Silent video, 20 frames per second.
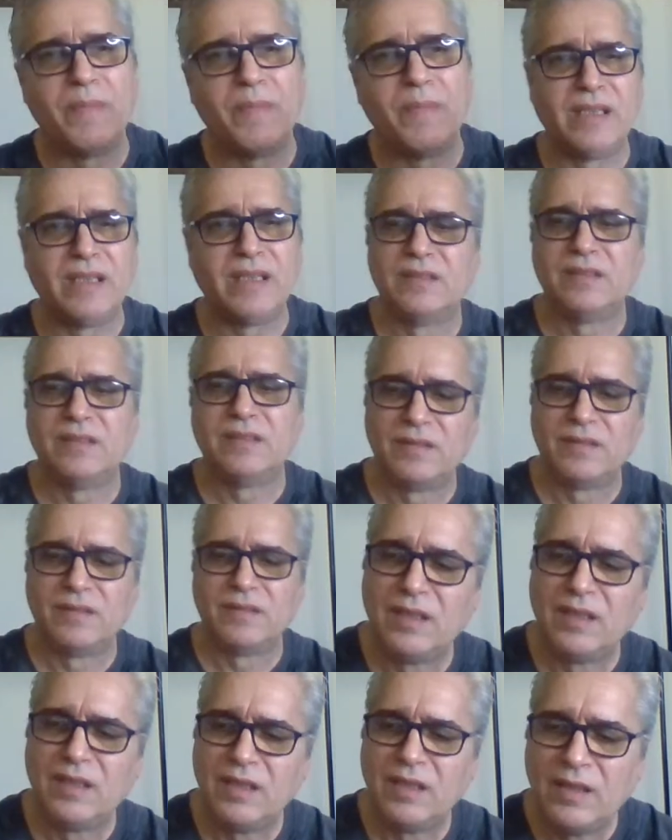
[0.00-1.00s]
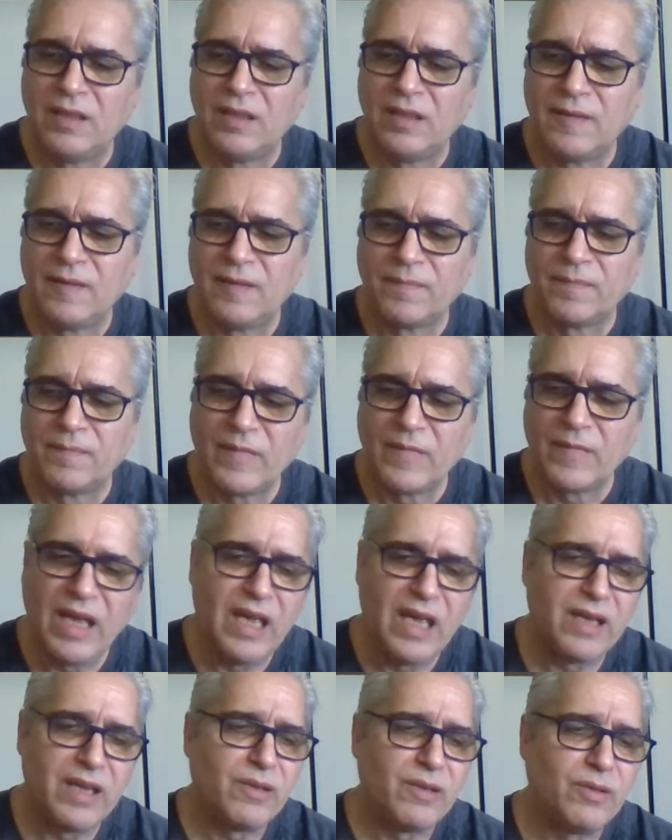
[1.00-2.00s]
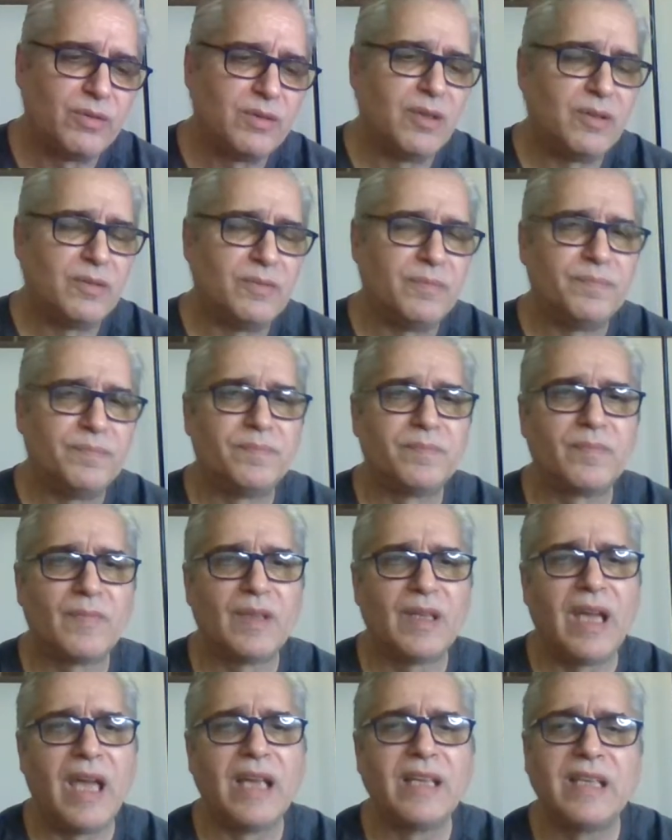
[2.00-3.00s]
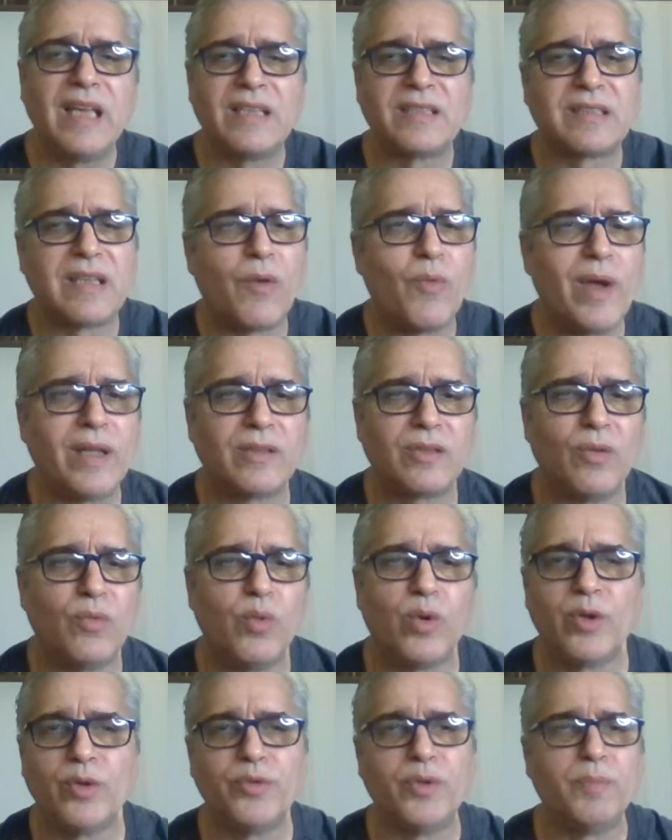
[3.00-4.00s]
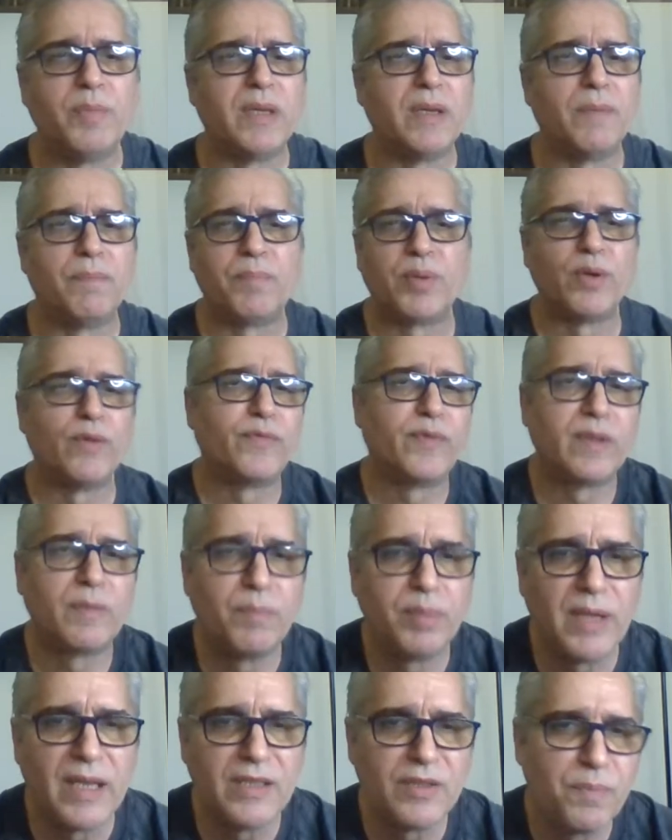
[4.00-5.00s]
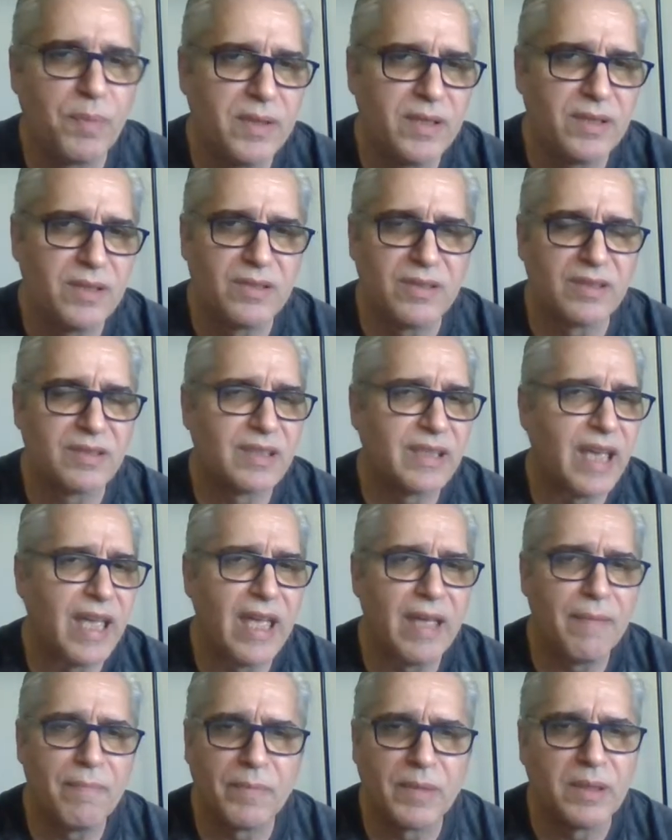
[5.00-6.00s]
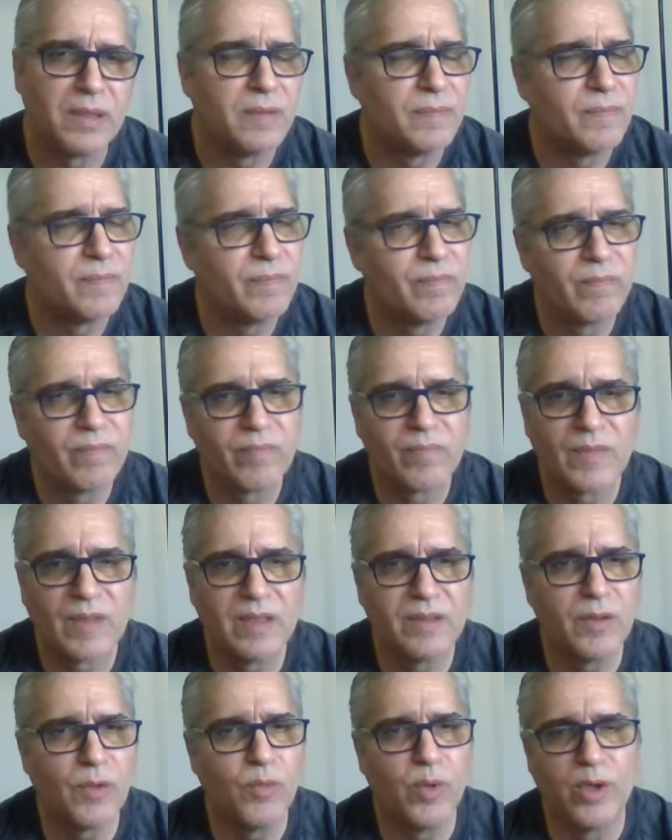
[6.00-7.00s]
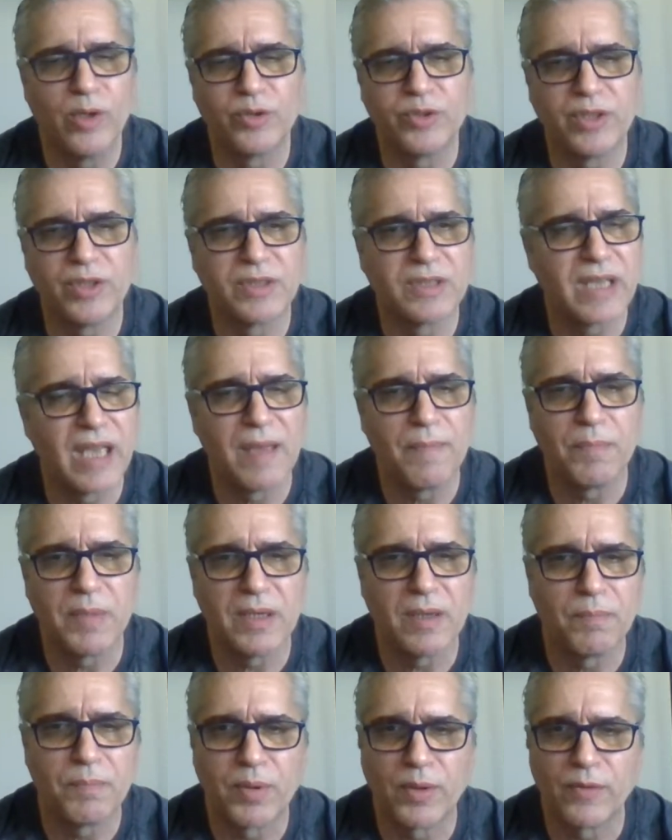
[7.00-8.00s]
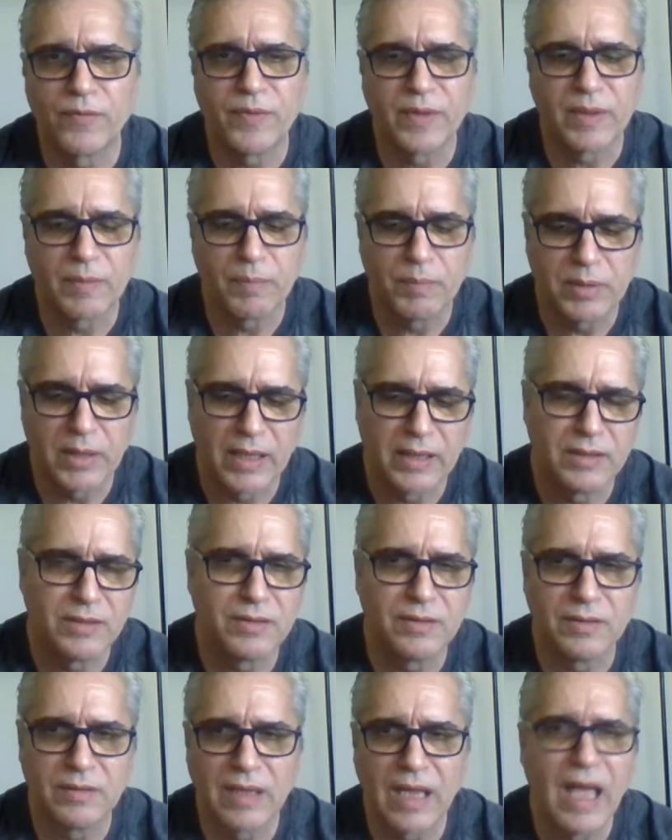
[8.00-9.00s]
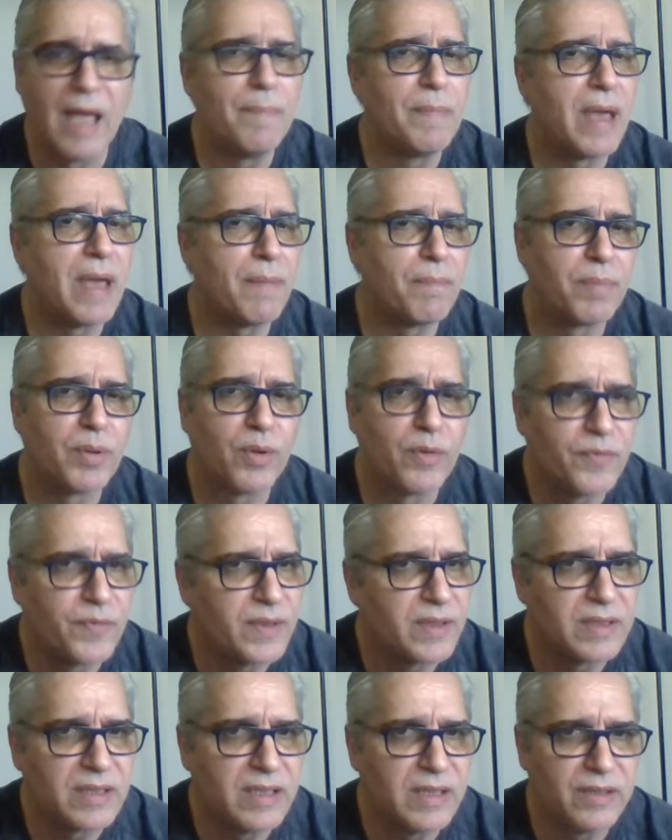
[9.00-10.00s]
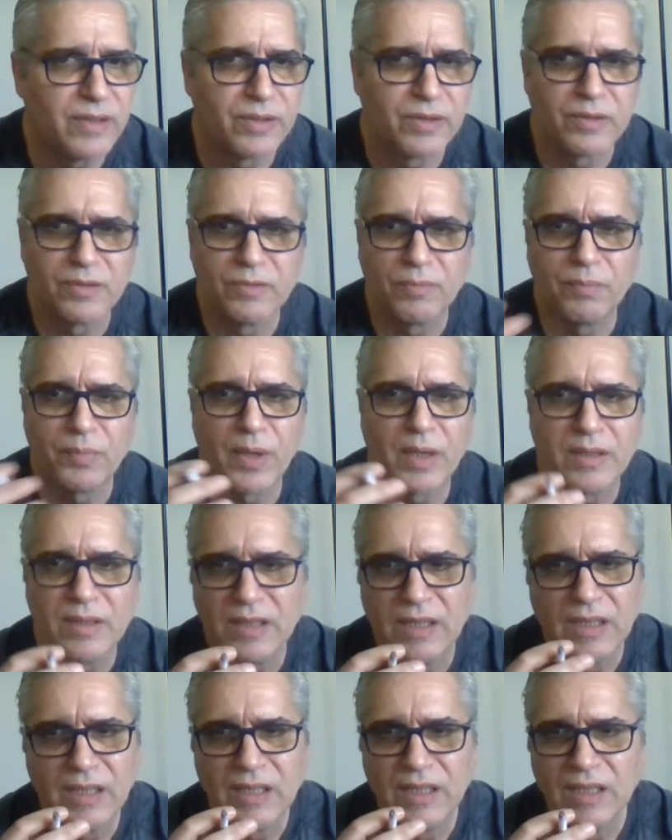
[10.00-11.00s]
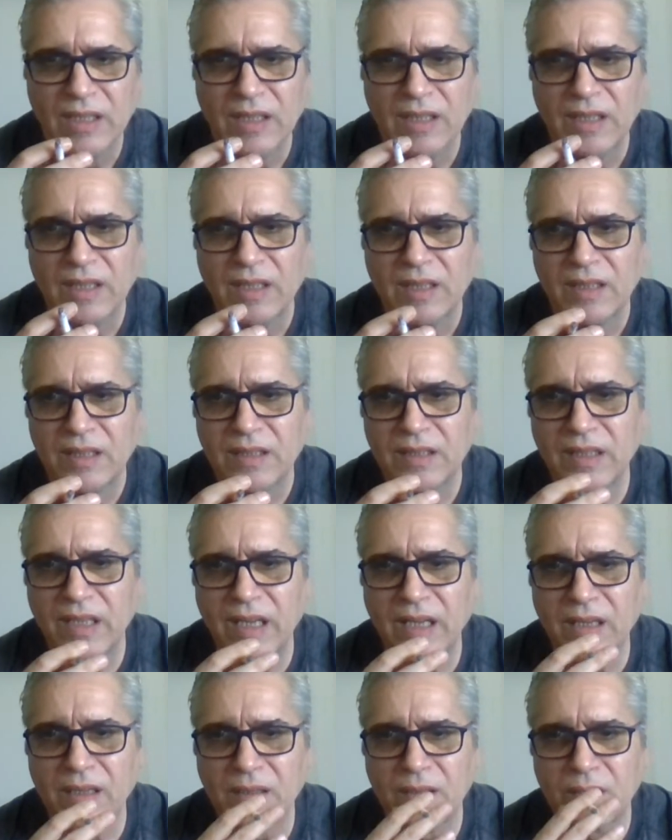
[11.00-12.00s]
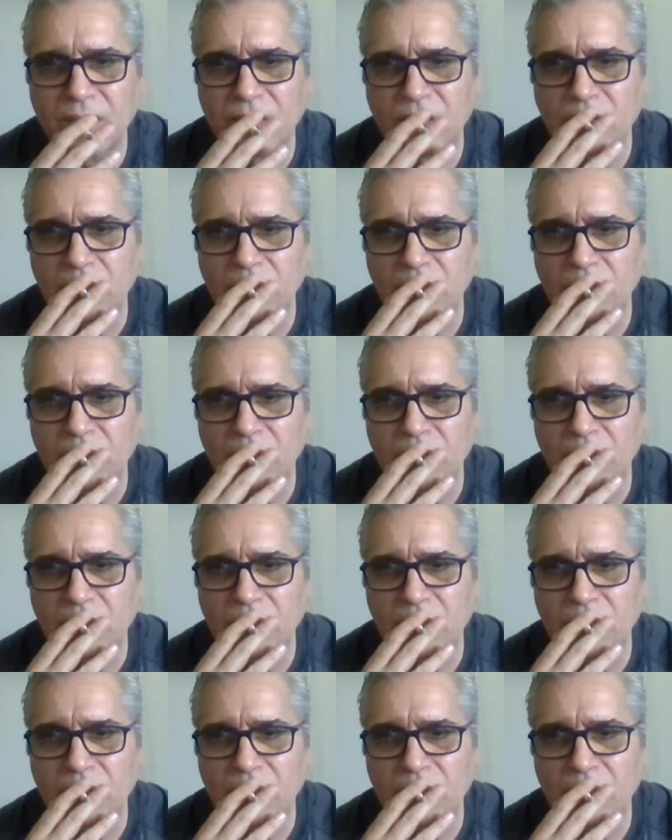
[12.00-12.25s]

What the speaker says: I don't know, man. I don't know. I guess I want the world to be a perfect place, but it just can't be. The world just can't be a perfect place. I'm not perfect either, but yeah.